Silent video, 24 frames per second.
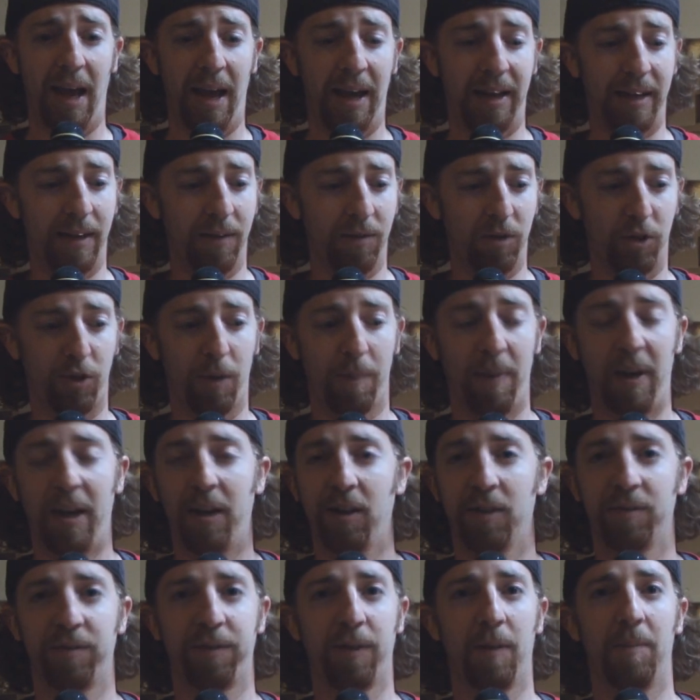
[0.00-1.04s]
And it was
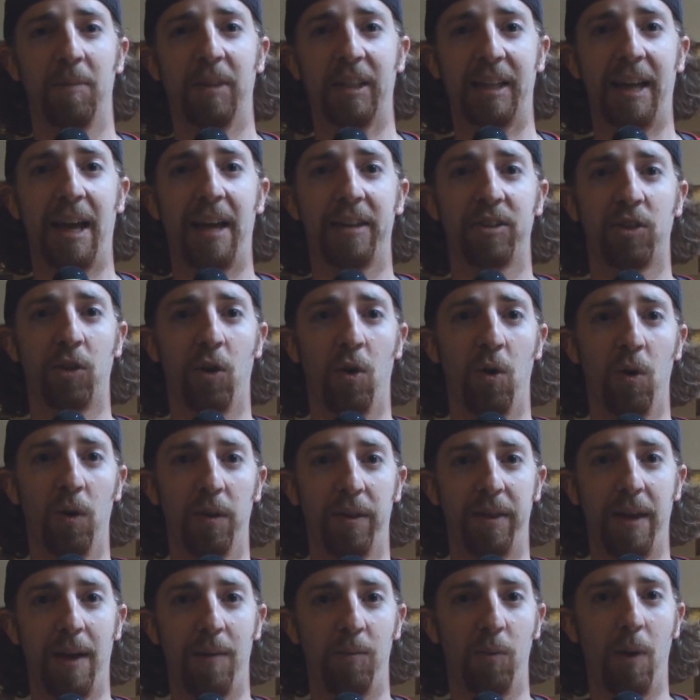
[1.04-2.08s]
apparent from the
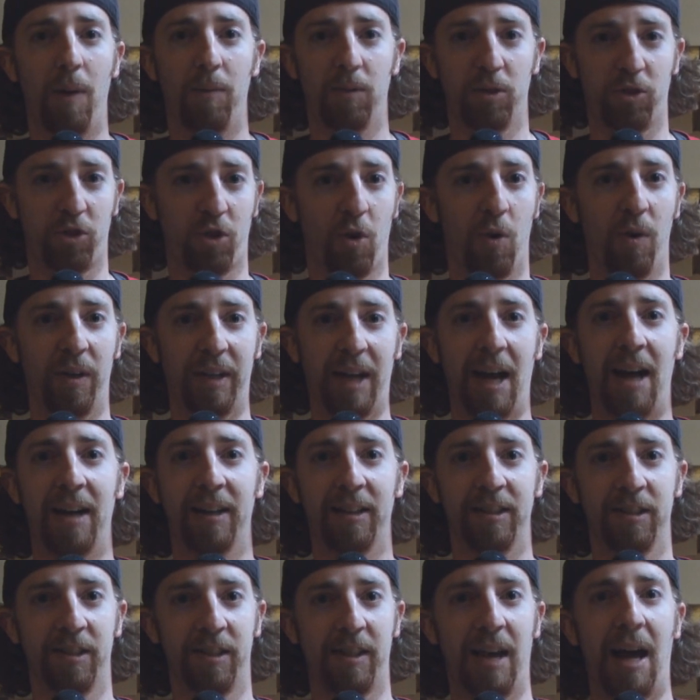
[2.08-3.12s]
get-go that what was going
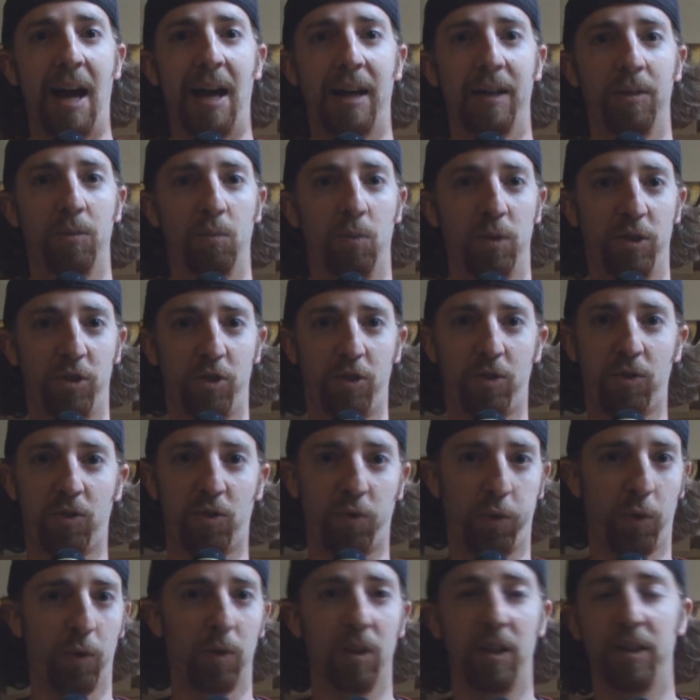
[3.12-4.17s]
on inside was
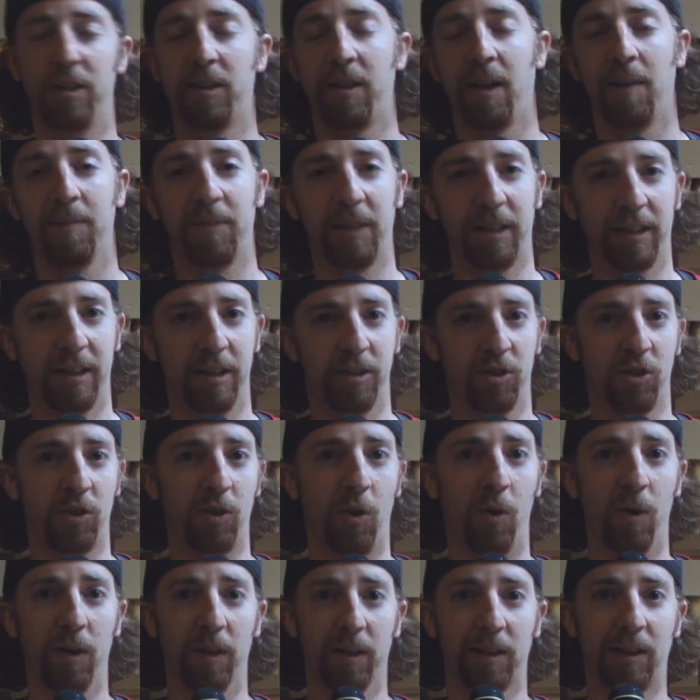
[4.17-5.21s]
truly something
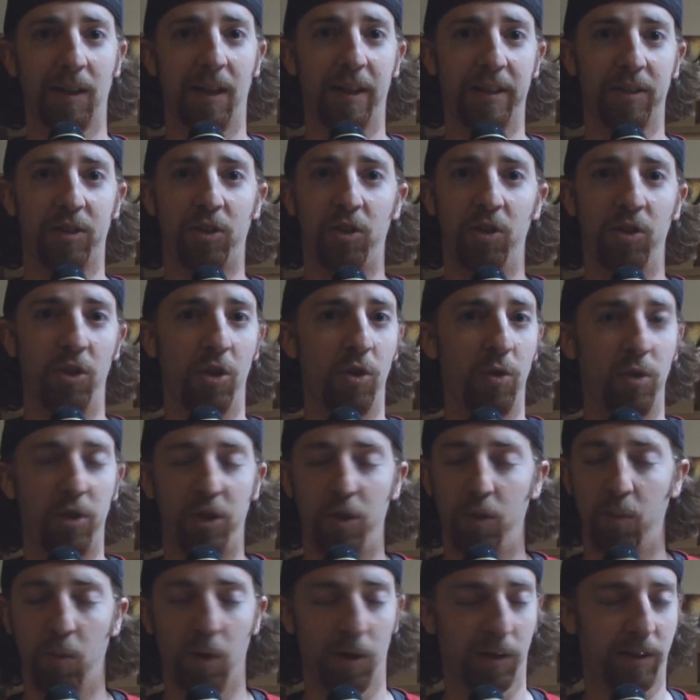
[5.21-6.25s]
historic. Like, you knew
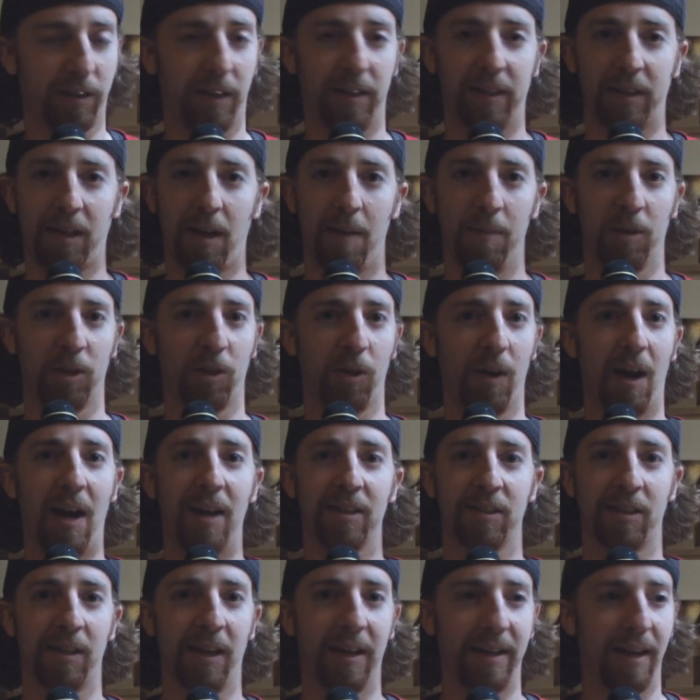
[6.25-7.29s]
you weren't going to come
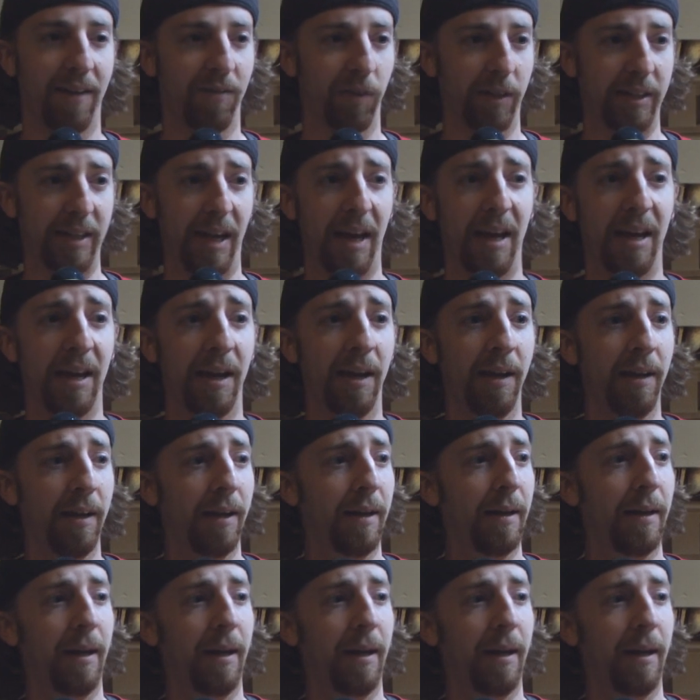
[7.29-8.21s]
across that every day.